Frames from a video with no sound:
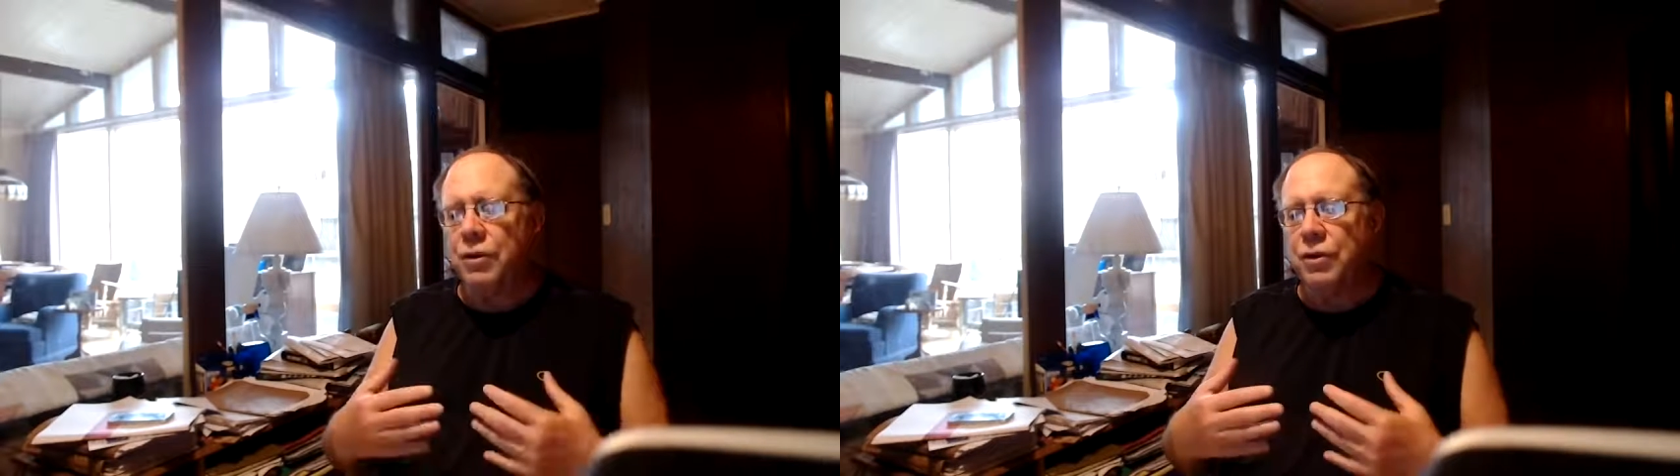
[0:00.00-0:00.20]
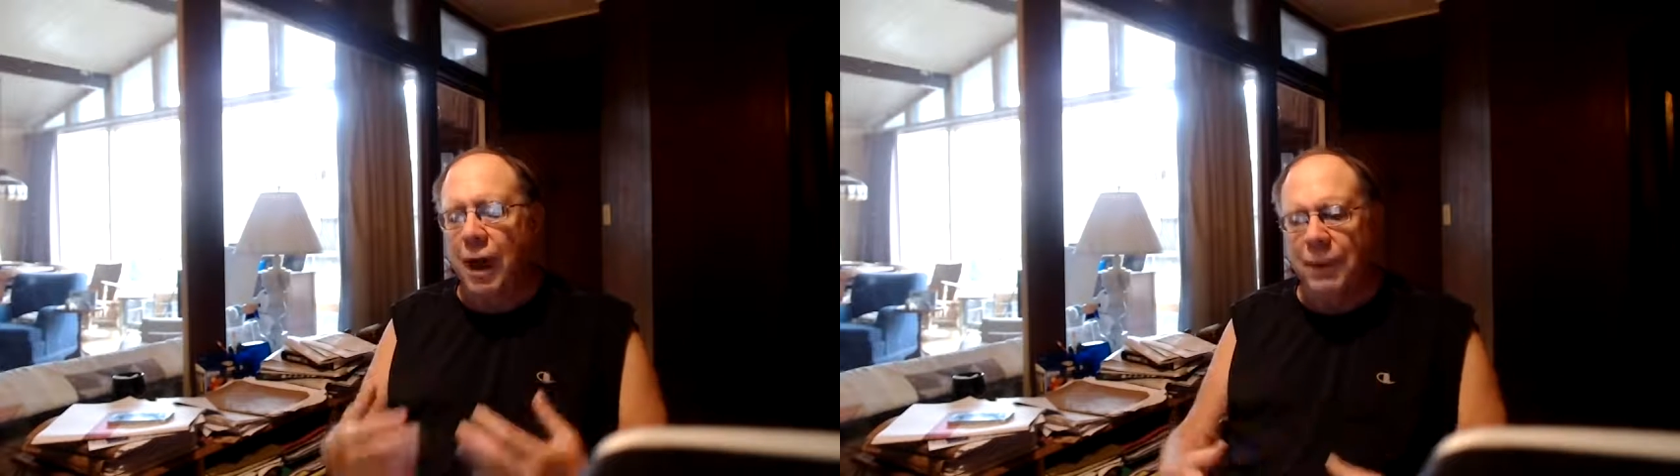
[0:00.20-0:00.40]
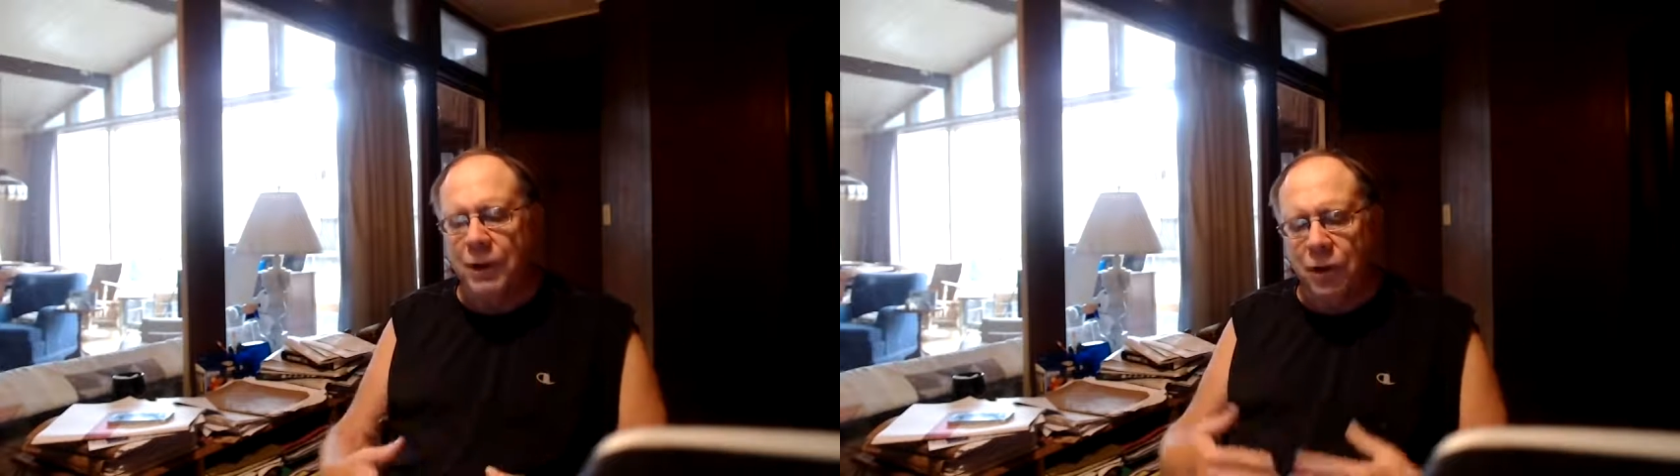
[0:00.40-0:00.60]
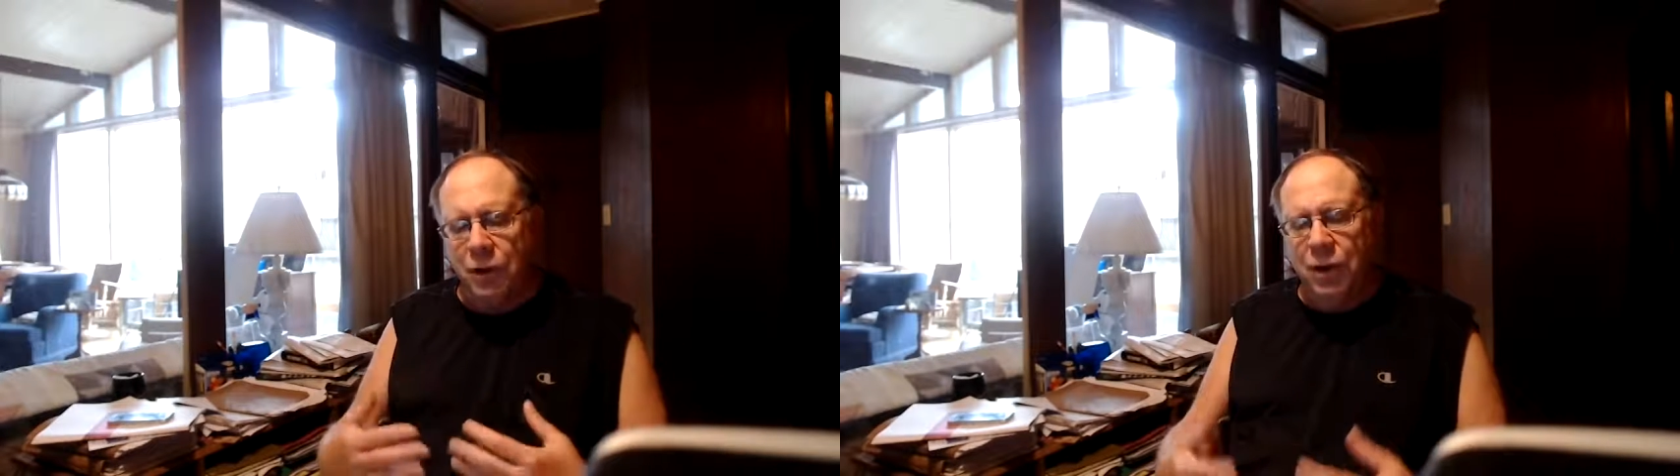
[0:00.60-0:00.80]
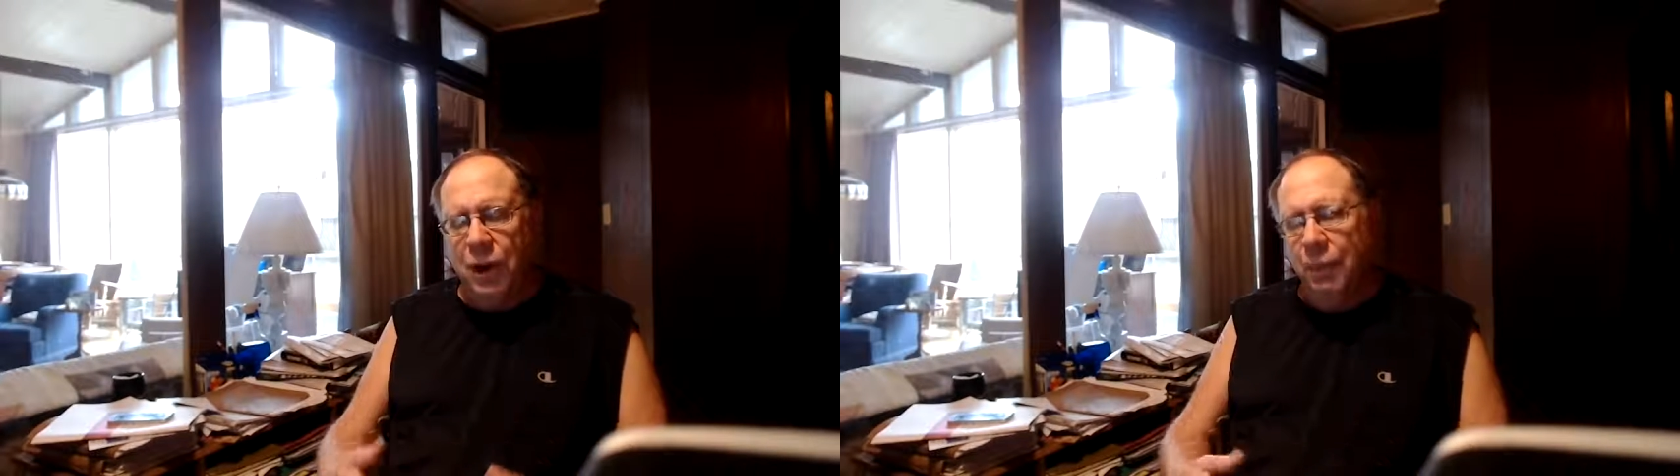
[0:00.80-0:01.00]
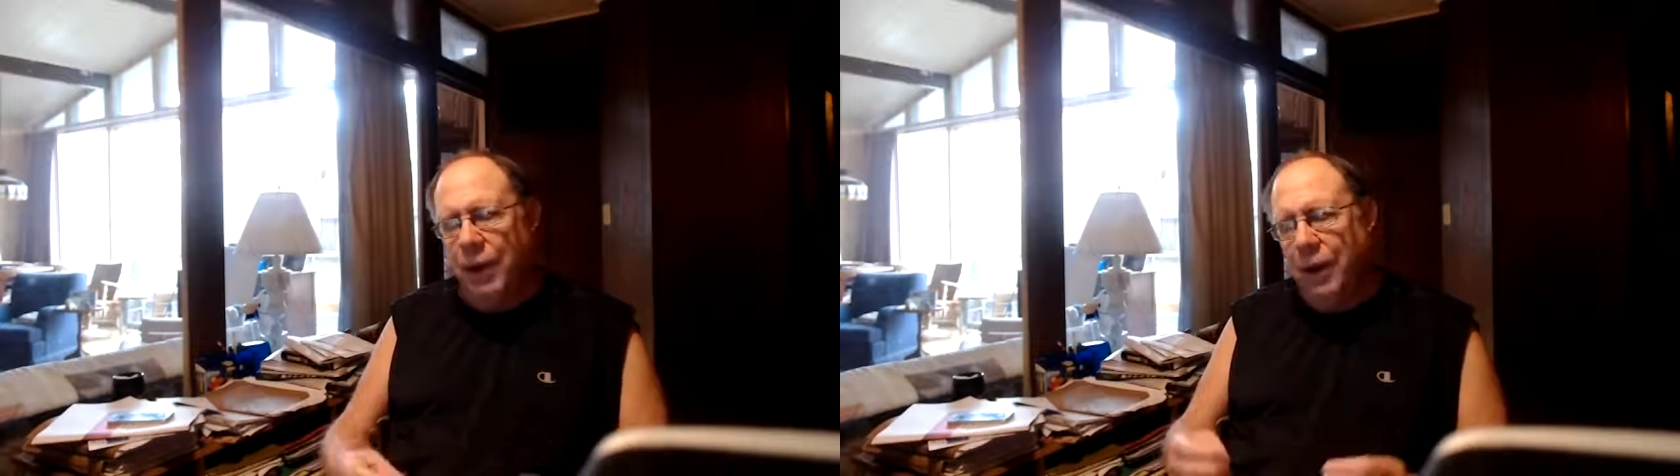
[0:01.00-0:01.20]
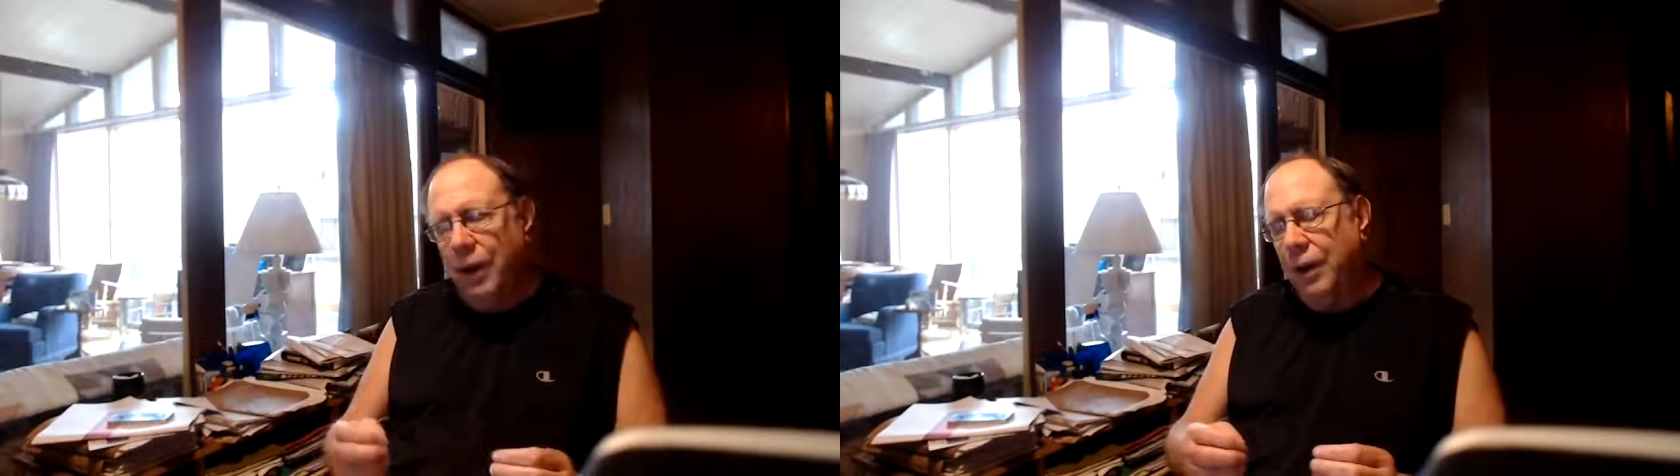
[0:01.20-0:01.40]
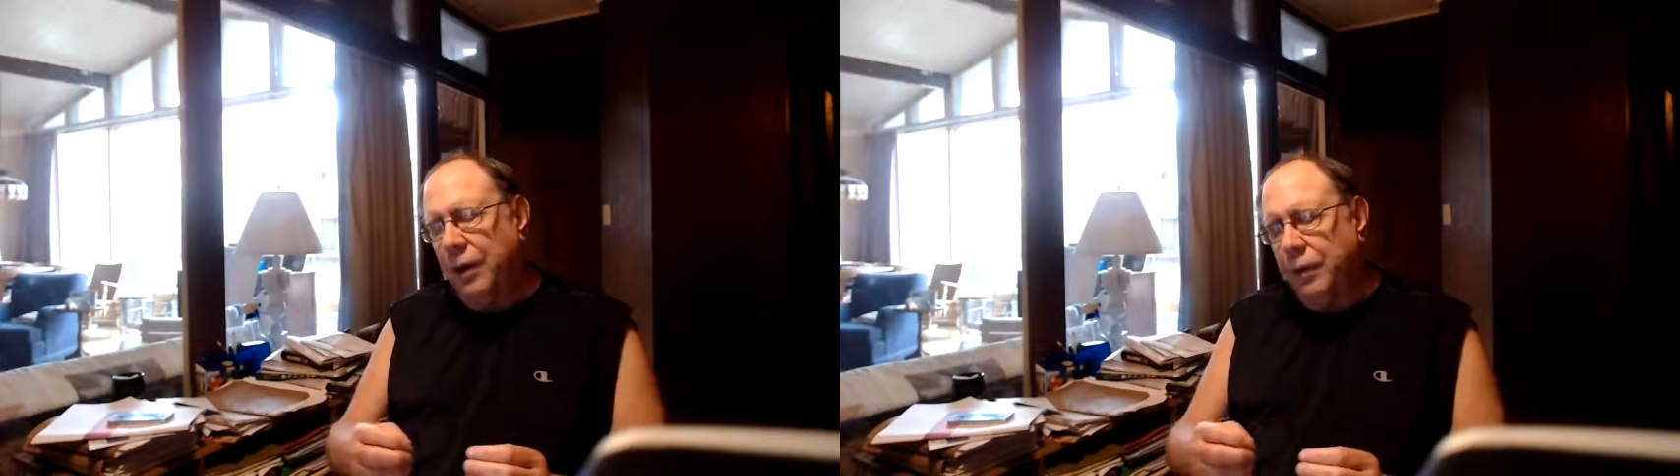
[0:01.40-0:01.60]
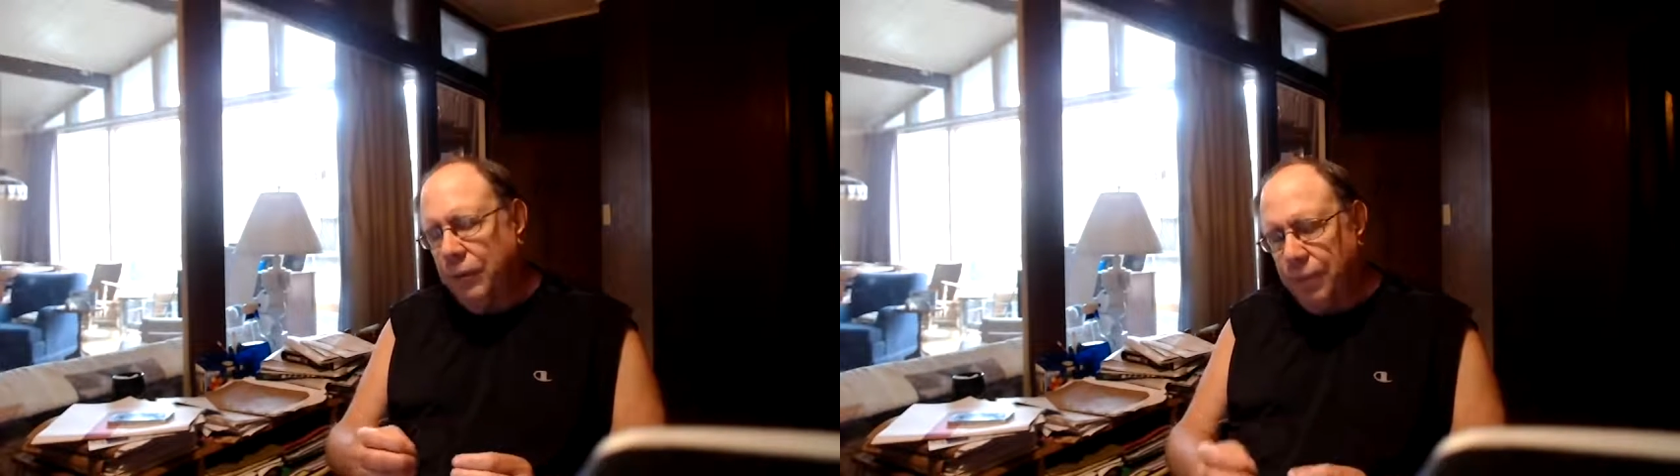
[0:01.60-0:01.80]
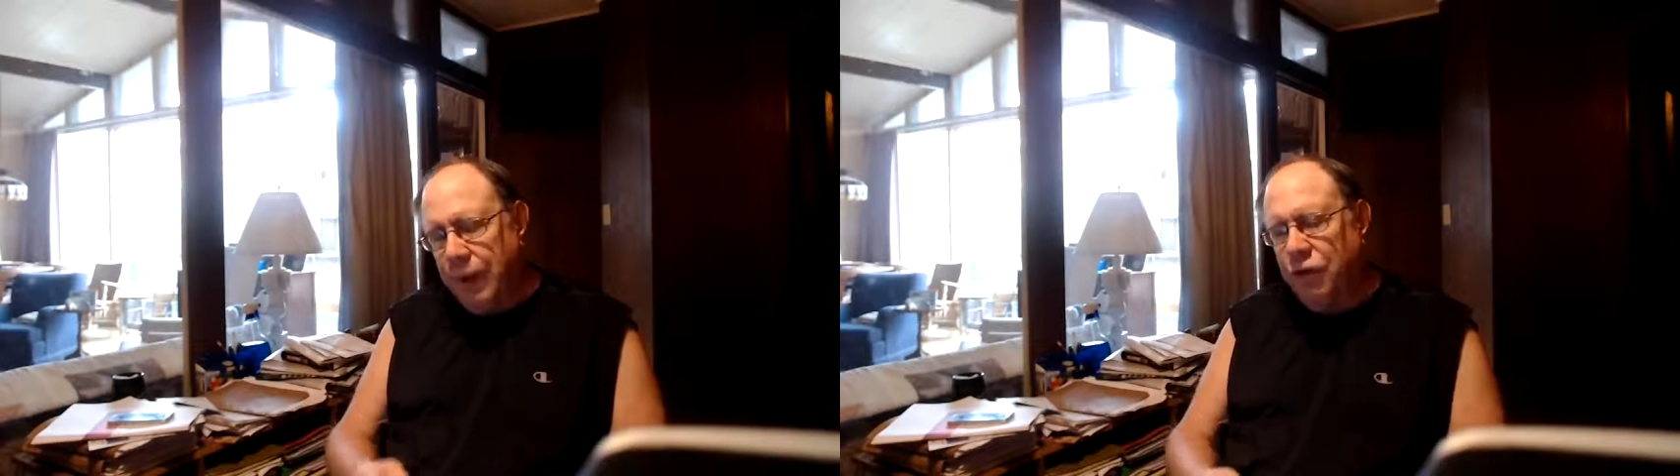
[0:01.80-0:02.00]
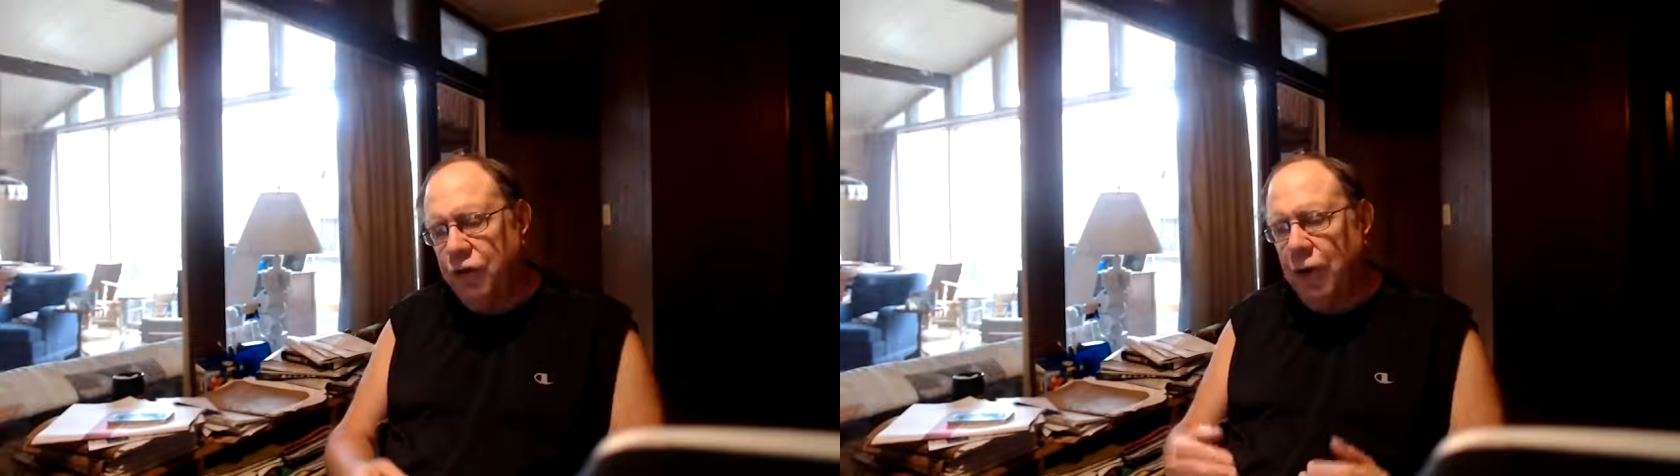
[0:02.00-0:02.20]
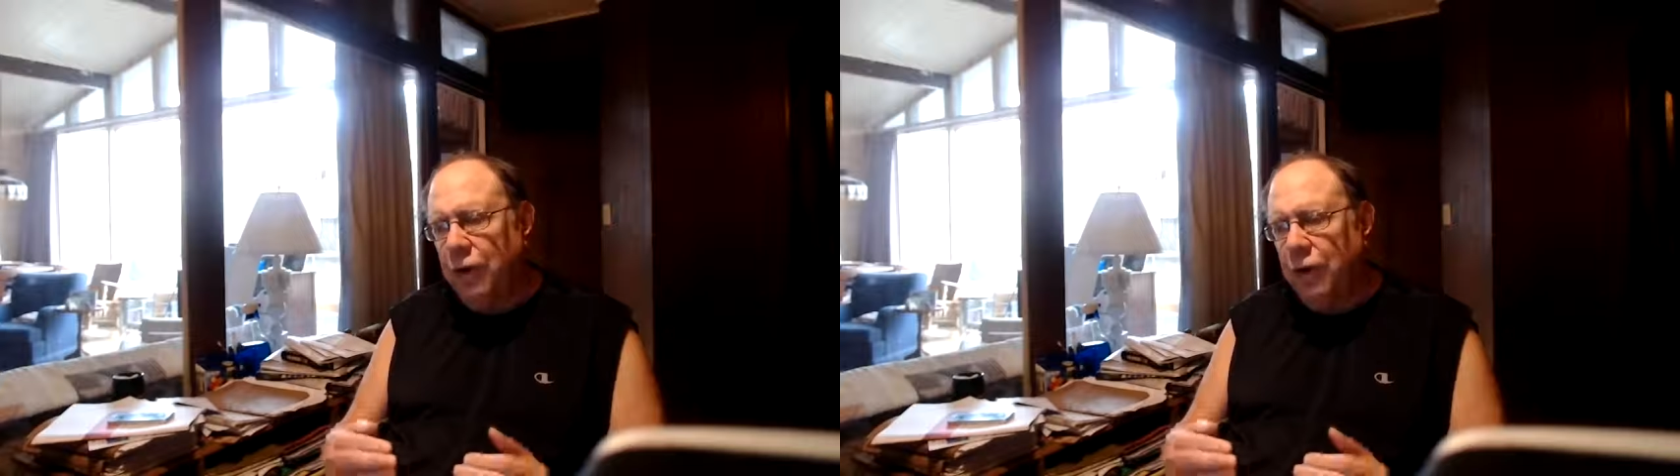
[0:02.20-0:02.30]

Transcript: comical, but based on